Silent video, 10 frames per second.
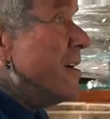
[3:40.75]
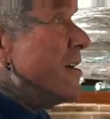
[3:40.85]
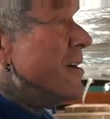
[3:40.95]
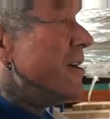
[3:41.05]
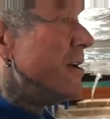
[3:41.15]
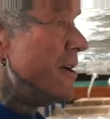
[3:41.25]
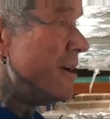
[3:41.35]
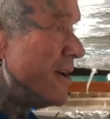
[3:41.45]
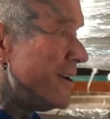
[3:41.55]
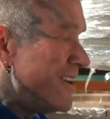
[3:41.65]
doing
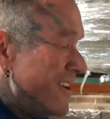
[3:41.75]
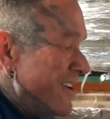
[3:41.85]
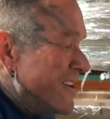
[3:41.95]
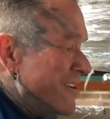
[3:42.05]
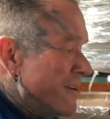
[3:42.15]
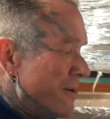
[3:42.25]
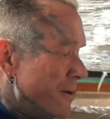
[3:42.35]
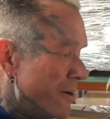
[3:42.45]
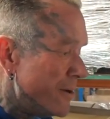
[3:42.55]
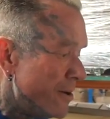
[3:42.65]
bent over rows and
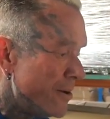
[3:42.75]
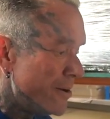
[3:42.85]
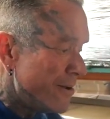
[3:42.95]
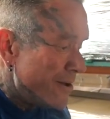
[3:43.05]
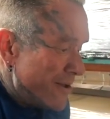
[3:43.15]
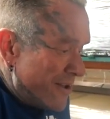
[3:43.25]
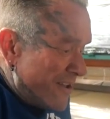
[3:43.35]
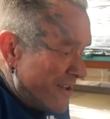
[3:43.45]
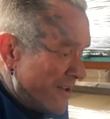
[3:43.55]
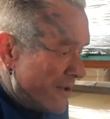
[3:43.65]
one arm rows,
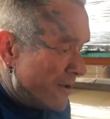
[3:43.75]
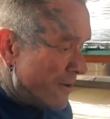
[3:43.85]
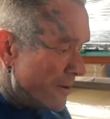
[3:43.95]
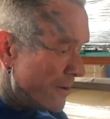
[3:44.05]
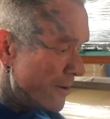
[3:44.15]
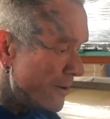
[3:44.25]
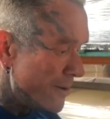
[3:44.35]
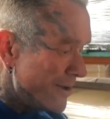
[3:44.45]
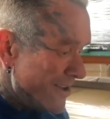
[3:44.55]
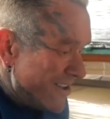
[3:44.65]
will actually
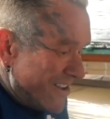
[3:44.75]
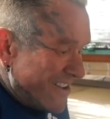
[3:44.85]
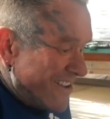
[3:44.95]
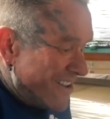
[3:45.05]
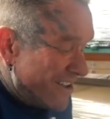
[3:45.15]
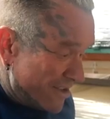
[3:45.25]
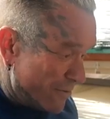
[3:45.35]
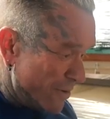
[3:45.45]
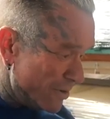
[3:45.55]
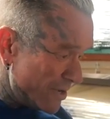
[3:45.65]
strengthen your
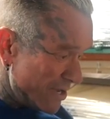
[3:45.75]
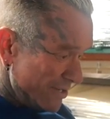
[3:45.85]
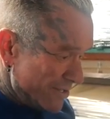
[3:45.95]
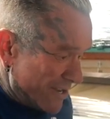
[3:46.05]
back. It will, yes.